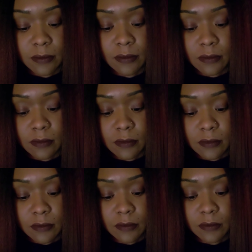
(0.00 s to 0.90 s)

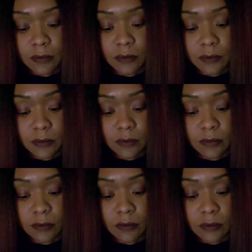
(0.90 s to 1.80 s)

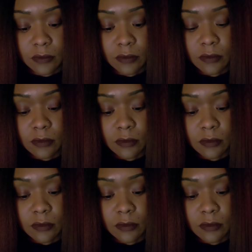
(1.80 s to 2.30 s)
No one is speaking in this clip.